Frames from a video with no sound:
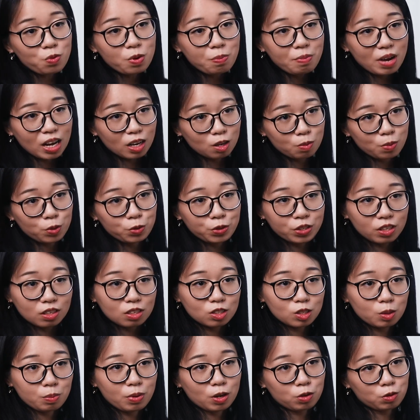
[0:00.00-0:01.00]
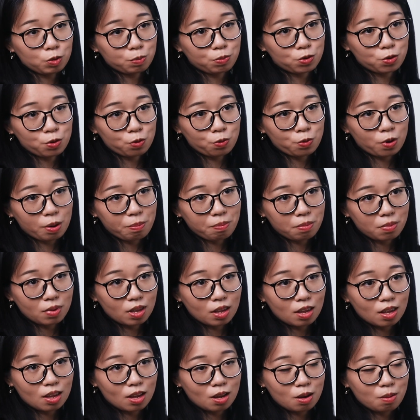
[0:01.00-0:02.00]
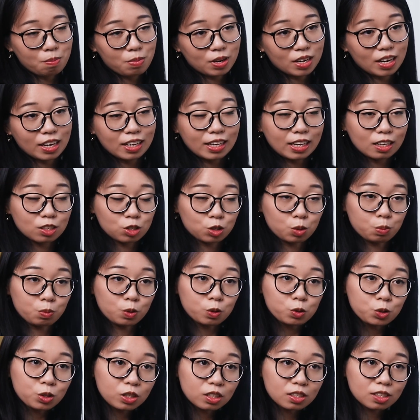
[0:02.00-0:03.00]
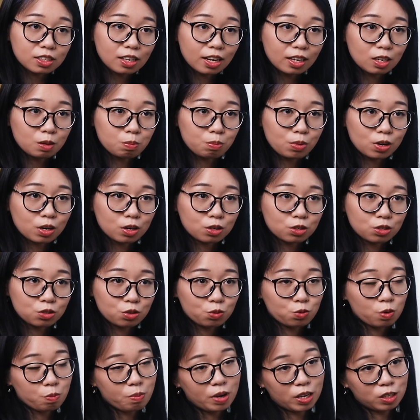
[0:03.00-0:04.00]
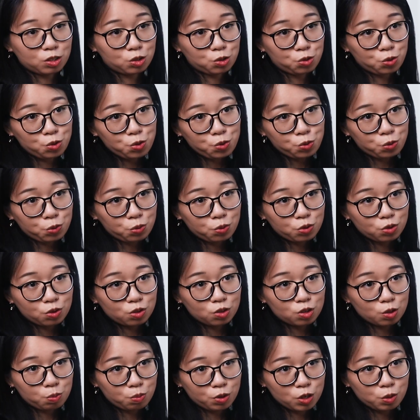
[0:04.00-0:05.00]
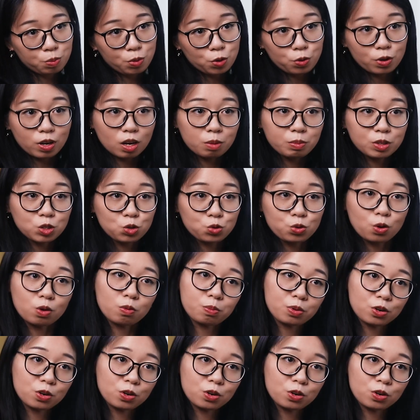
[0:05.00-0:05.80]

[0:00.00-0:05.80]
remarkable things about the program, but I guess the most exciting part remains you, the people coming to our